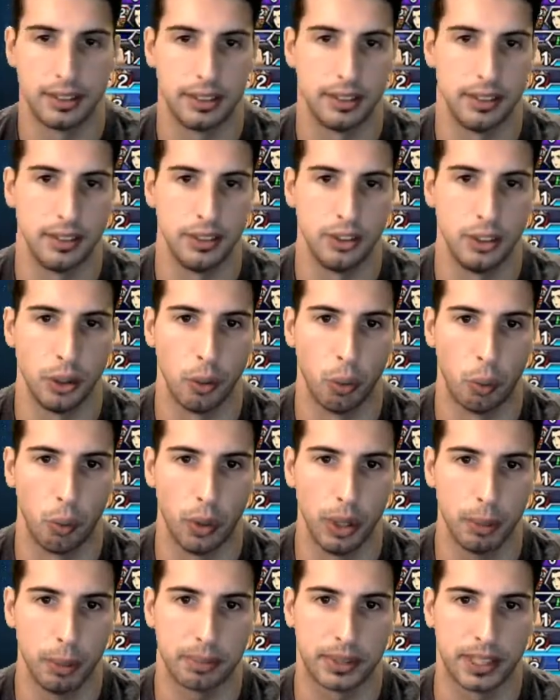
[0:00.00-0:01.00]
the whip
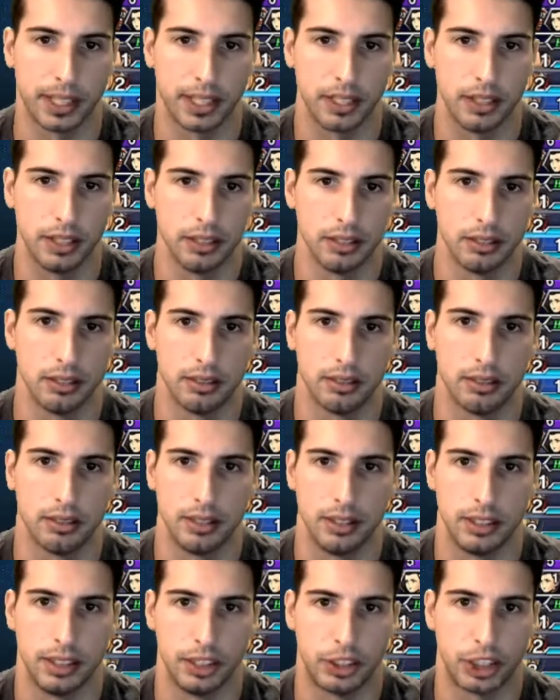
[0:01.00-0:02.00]
thing,
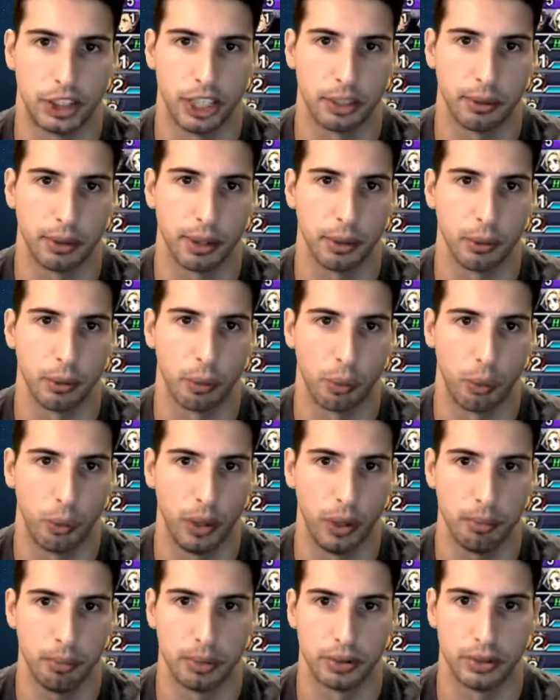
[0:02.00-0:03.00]
the generator whip,
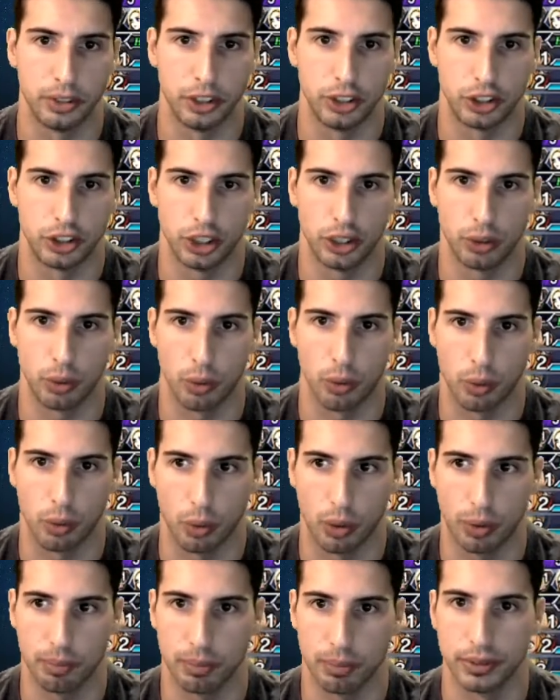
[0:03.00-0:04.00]
the general
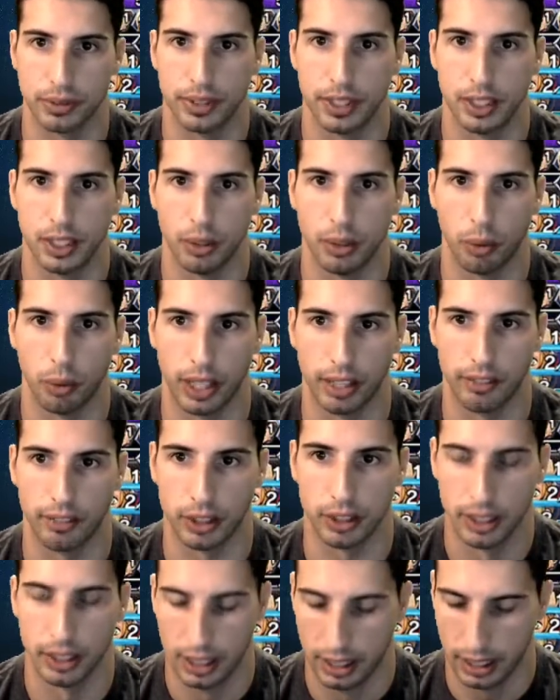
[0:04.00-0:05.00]
whip, whatever.
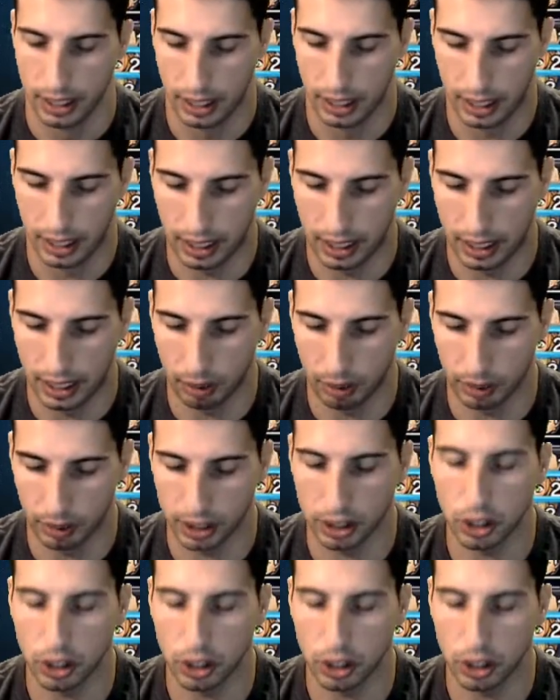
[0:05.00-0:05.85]
Uh, we're gonna go